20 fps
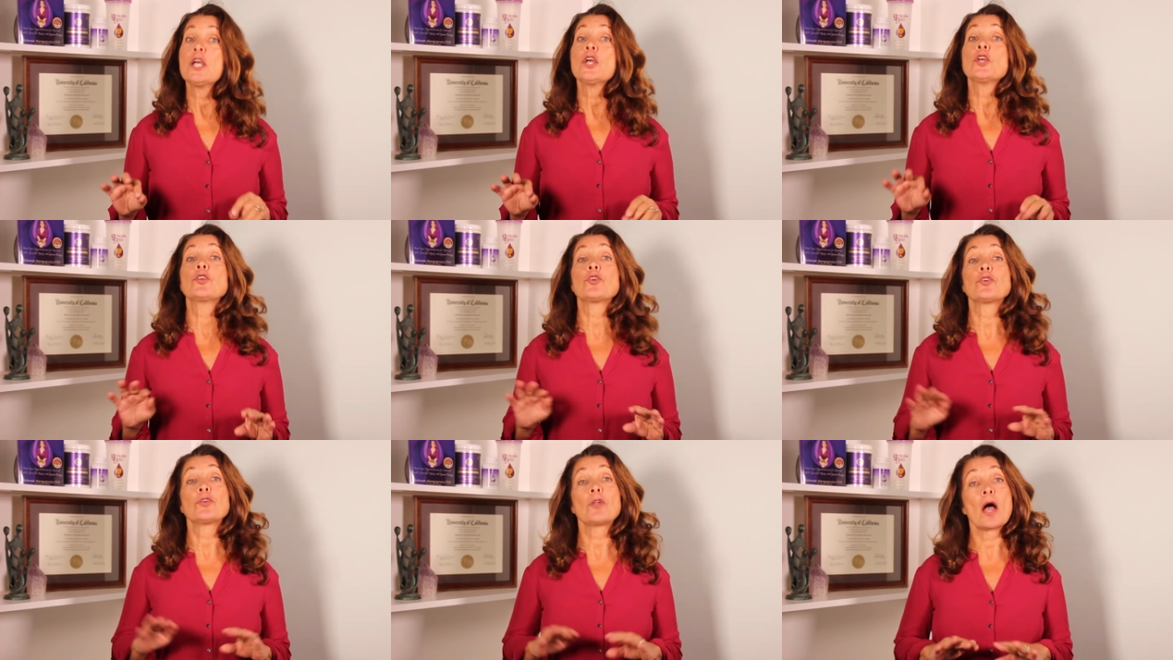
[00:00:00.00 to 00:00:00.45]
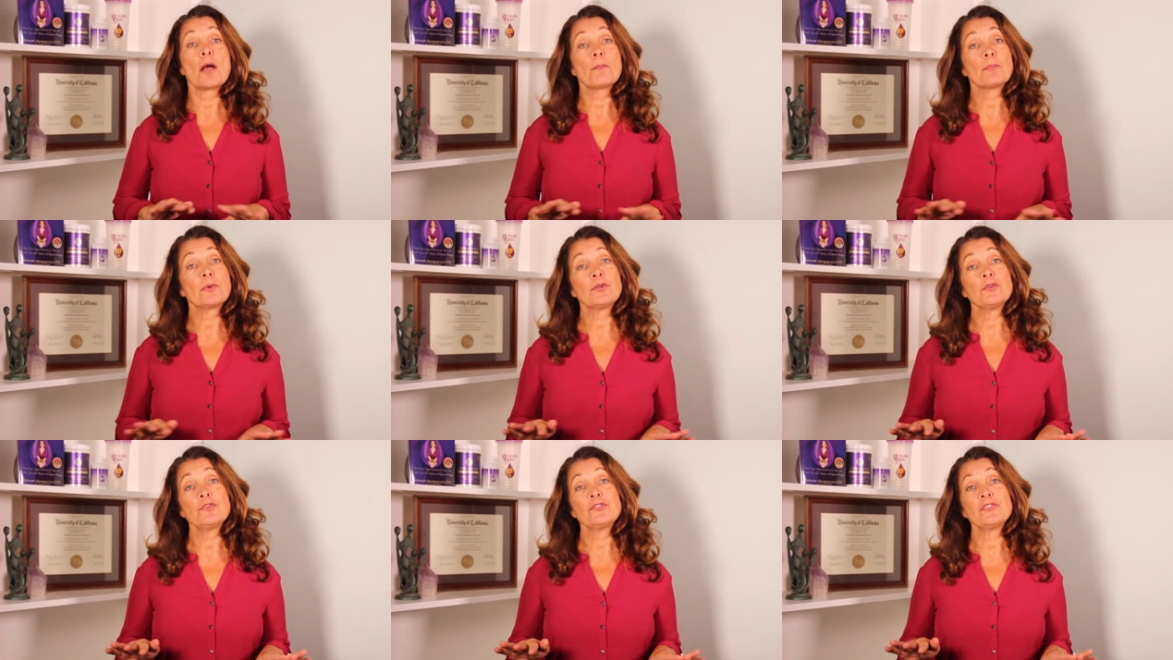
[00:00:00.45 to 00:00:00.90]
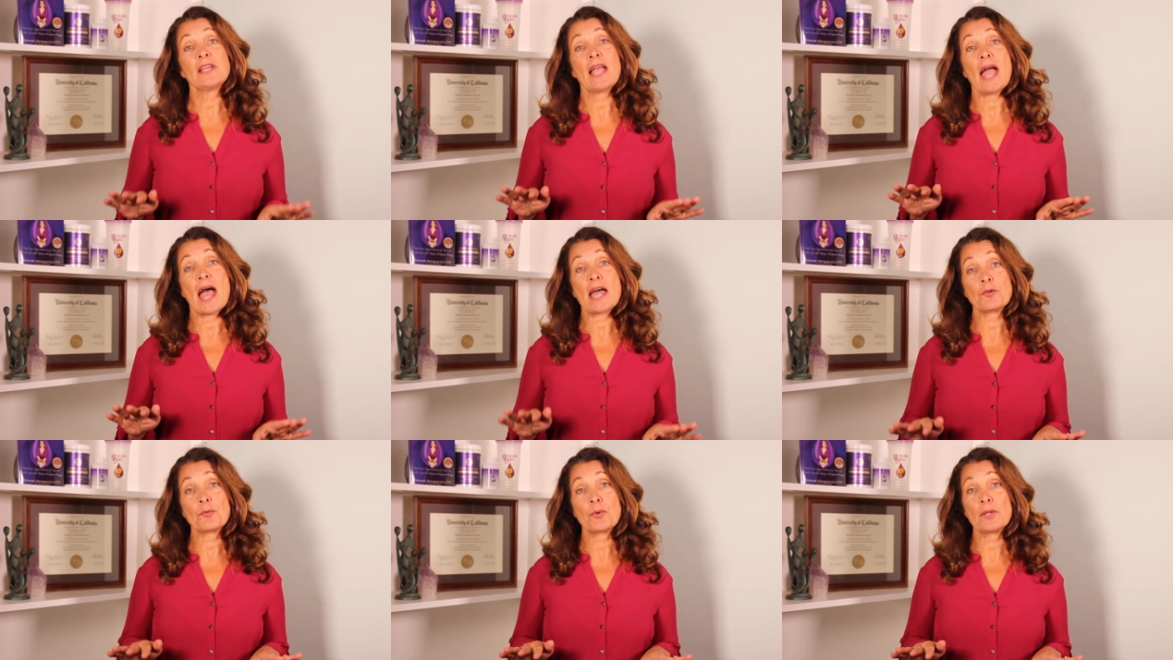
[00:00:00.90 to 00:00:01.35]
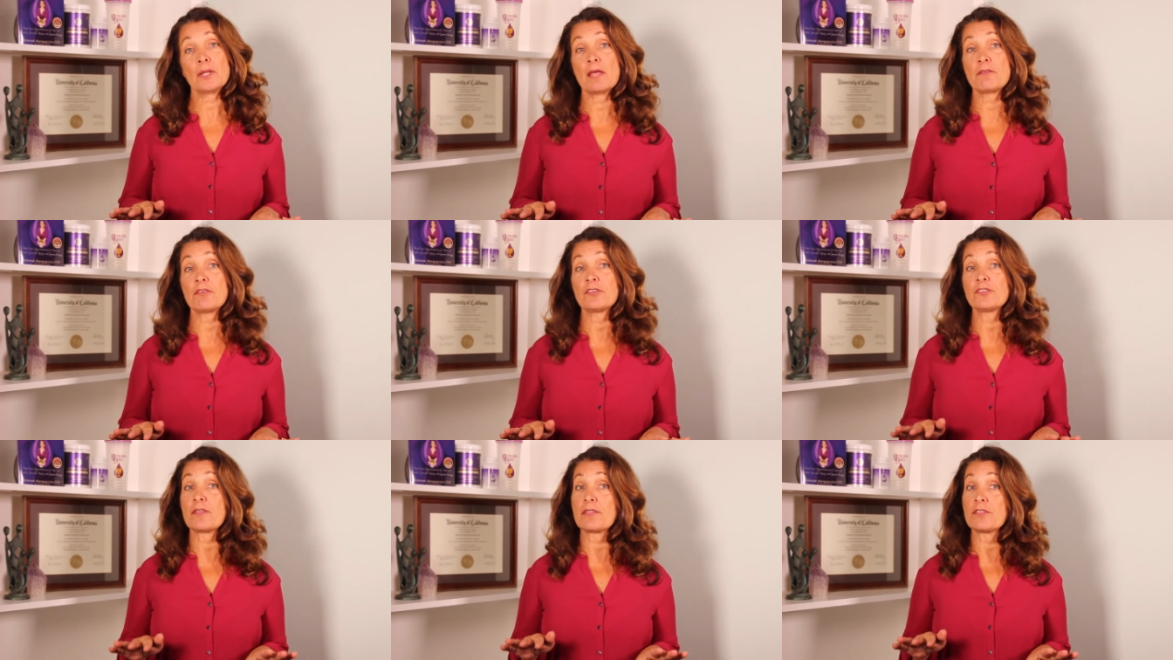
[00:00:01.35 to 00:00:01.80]
You're not producing adequate
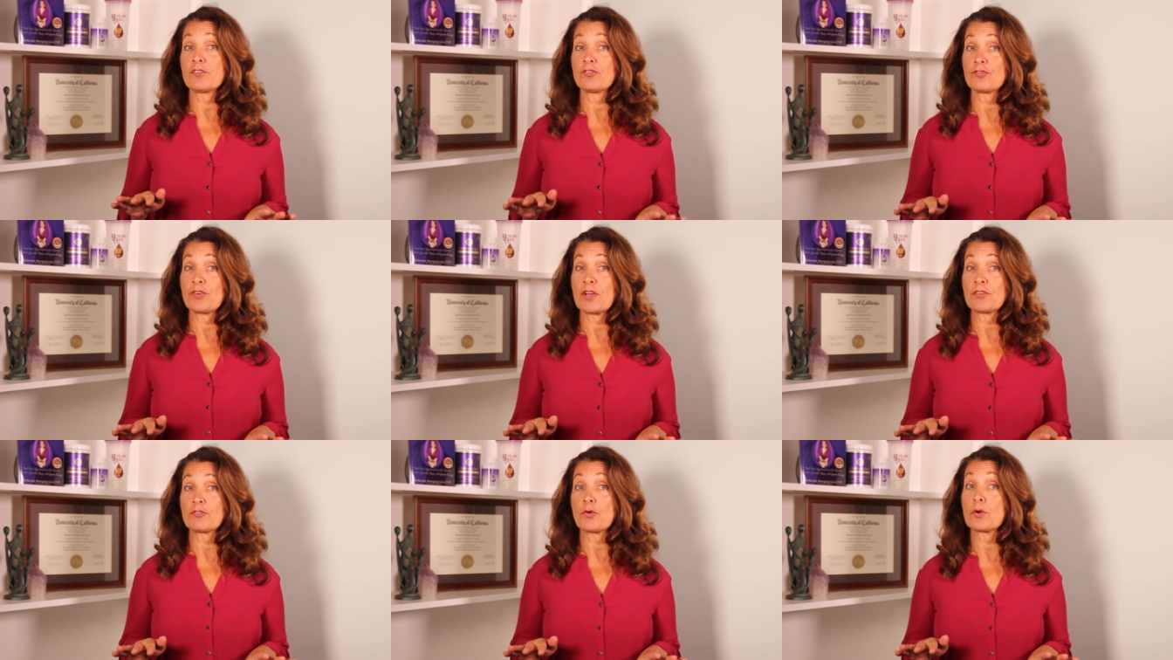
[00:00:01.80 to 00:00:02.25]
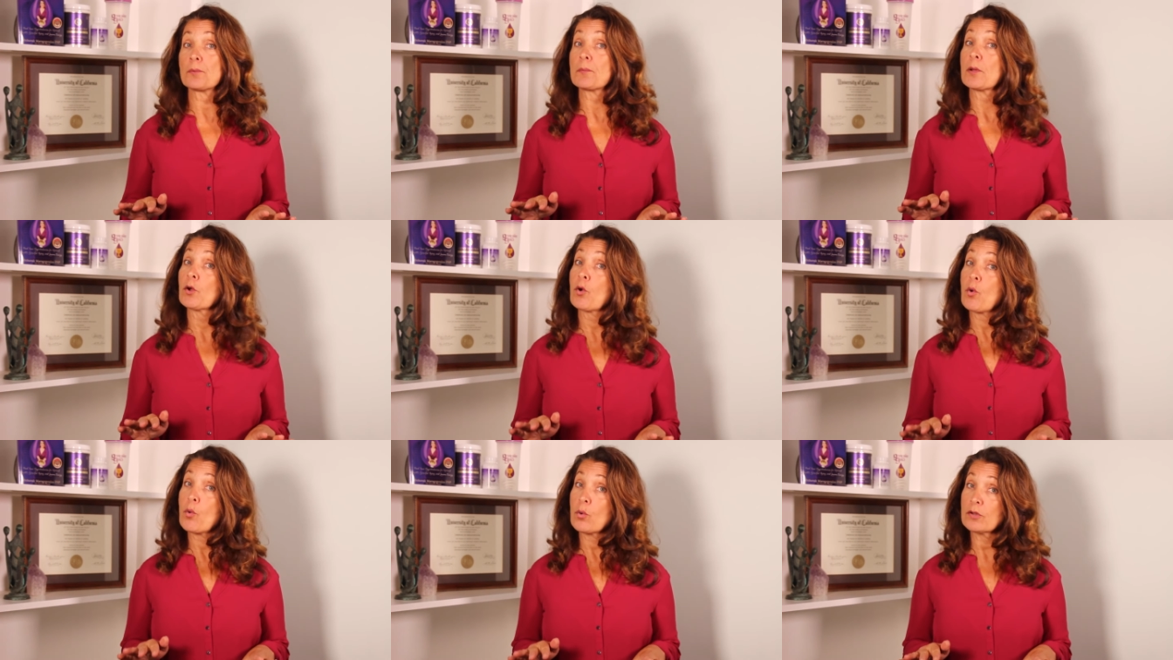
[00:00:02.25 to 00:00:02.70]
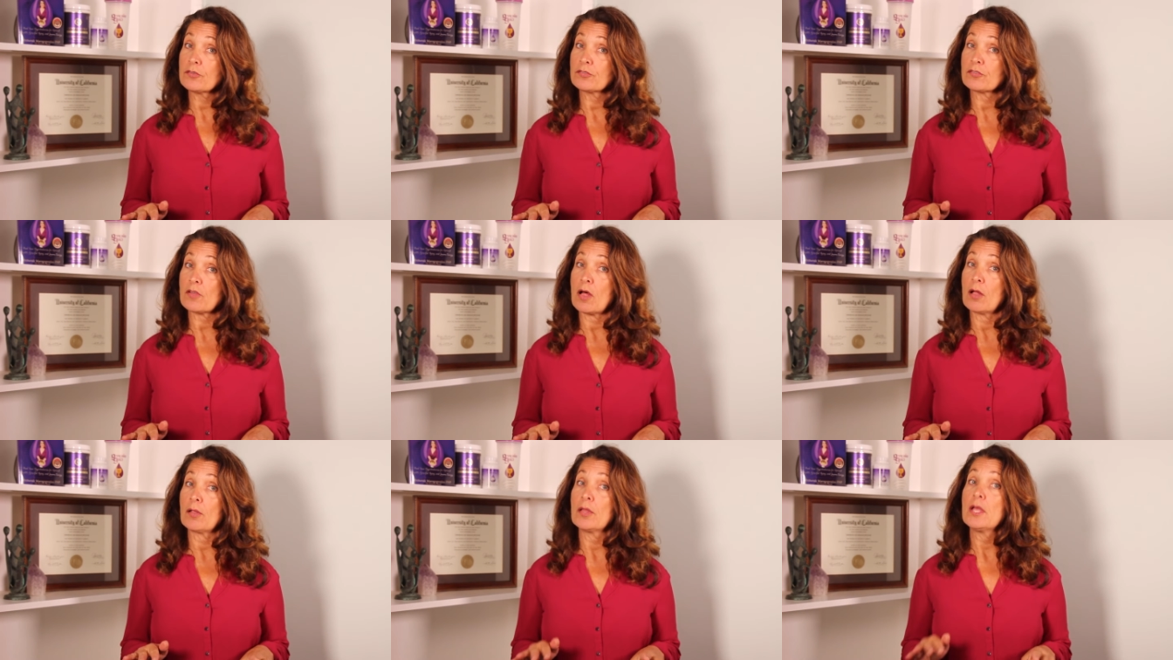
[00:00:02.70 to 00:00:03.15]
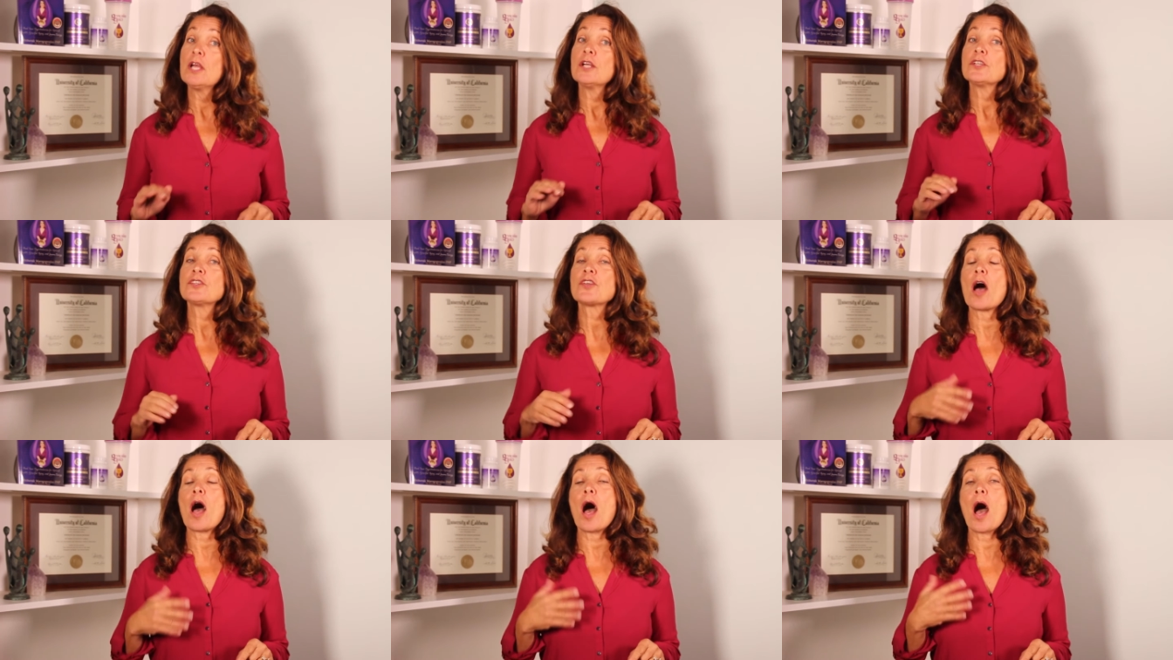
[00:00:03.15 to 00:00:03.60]
levels of the stress hormone cortisol
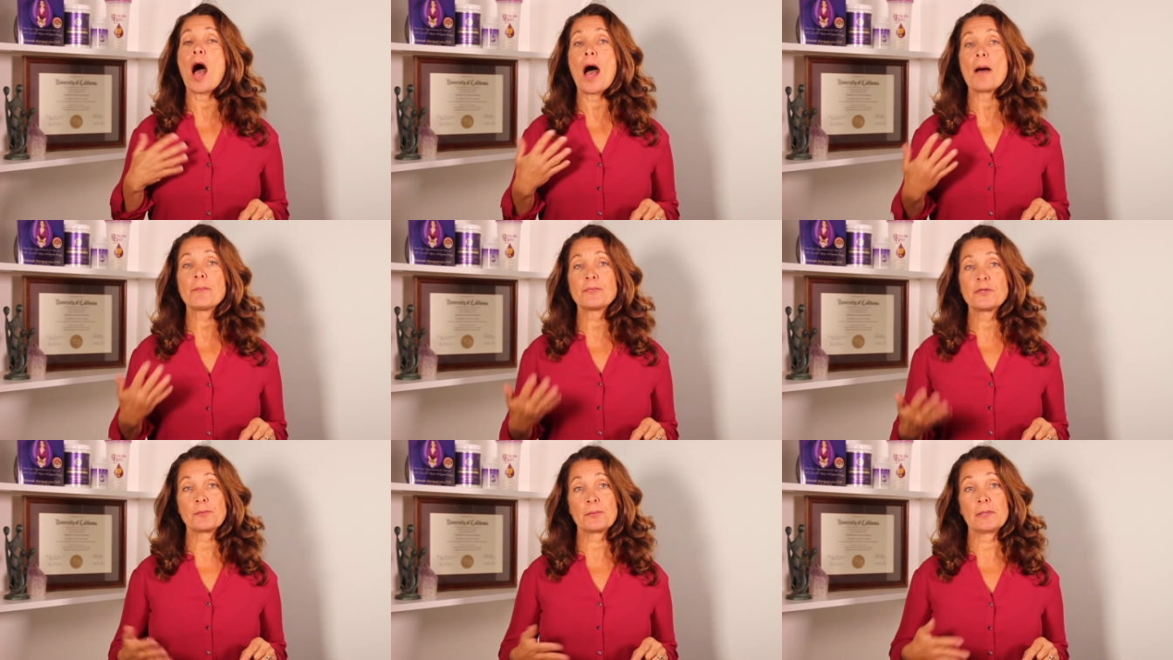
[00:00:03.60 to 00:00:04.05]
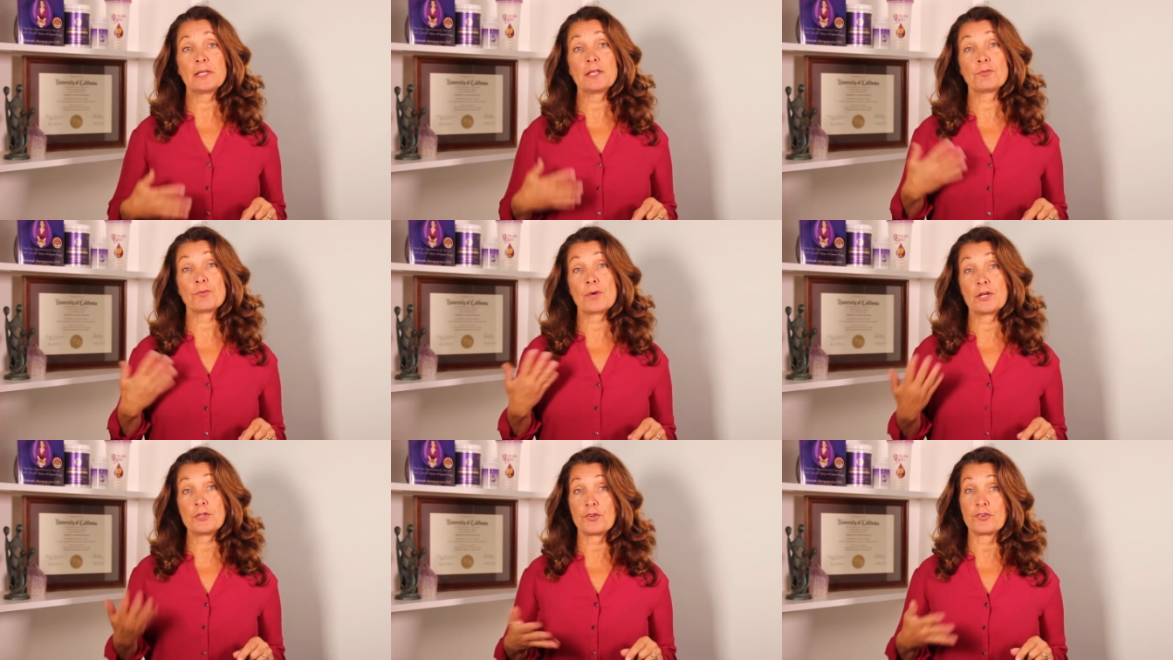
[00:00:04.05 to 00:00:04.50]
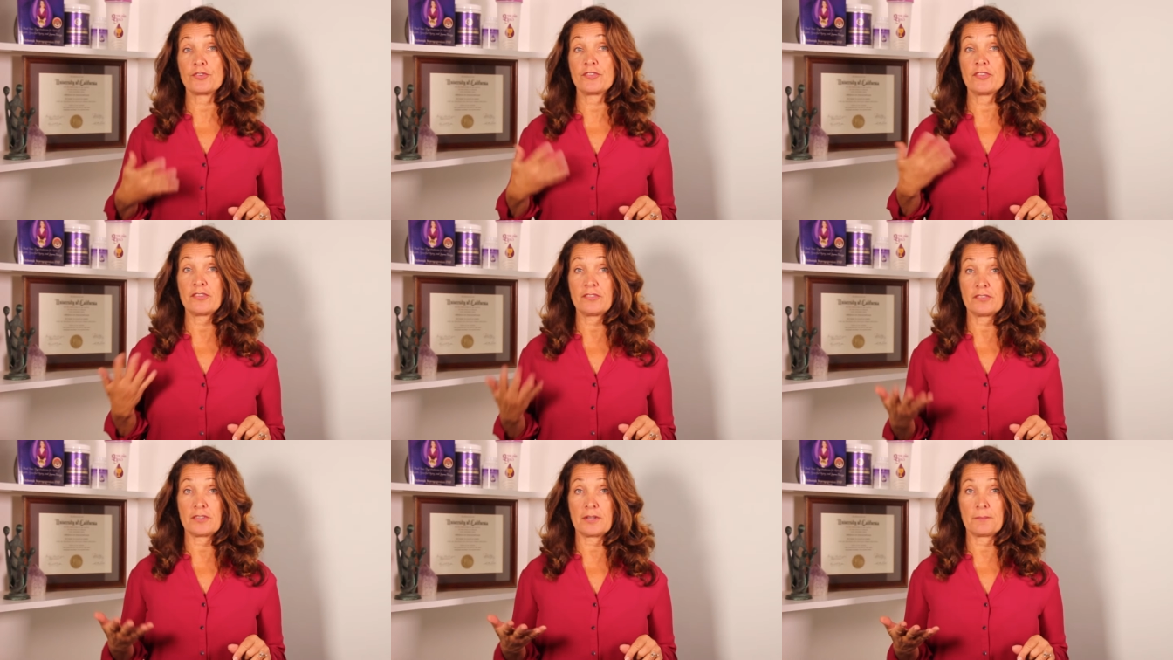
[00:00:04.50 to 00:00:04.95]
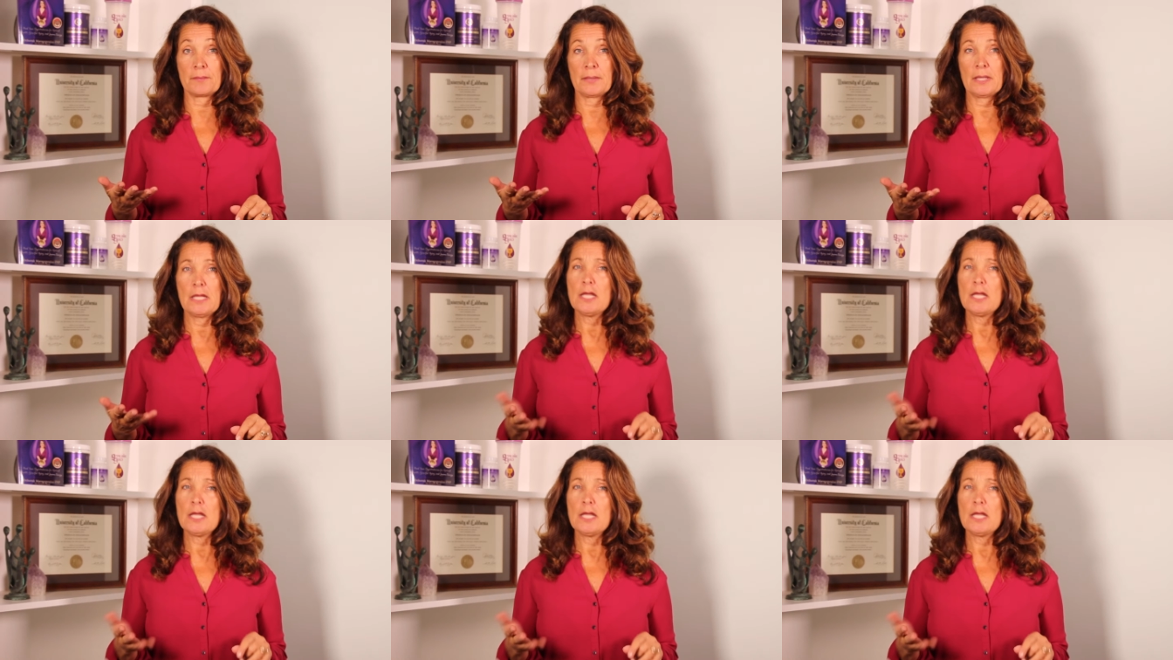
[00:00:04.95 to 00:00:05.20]
to optimally run your system.